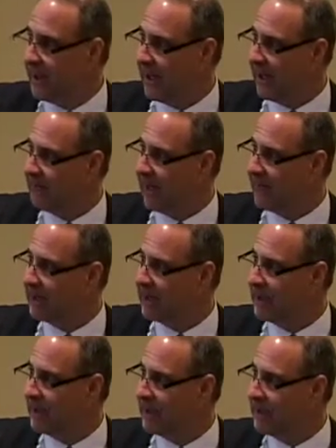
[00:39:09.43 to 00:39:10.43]
and I'm
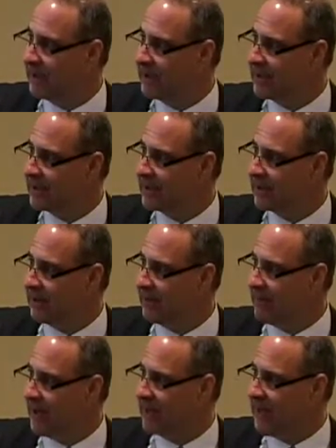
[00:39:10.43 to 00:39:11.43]
going to just go
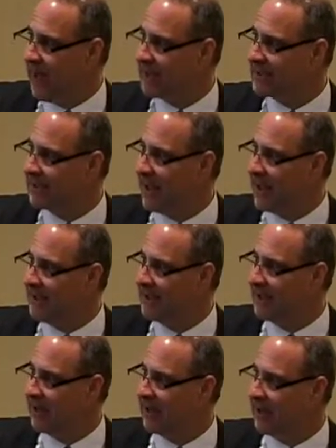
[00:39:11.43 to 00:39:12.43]
to my last slide and
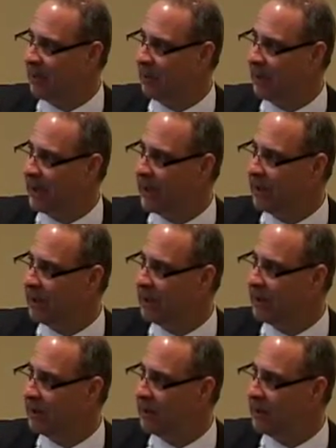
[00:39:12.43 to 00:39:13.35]
tell you a real